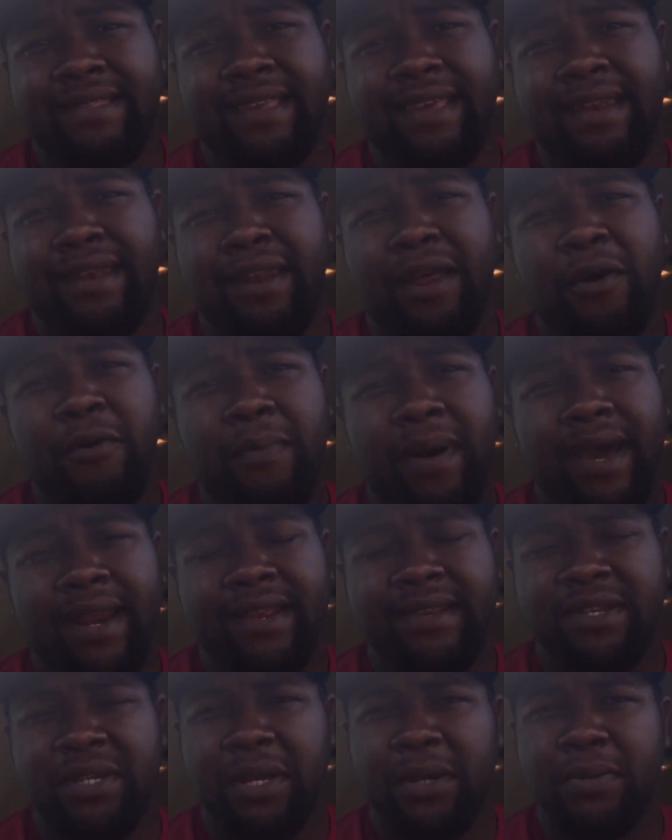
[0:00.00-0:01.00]
that
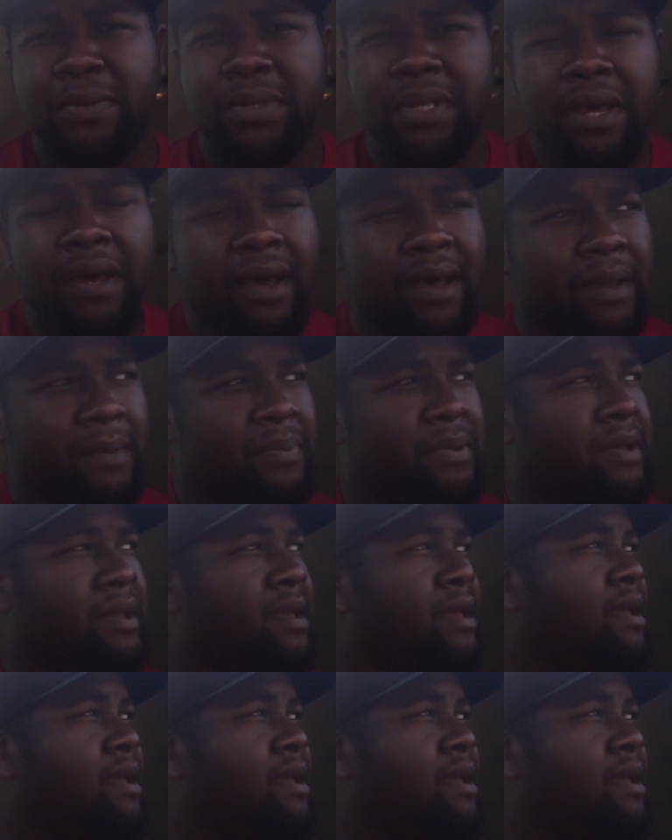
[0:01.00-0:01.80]
nobody shows up,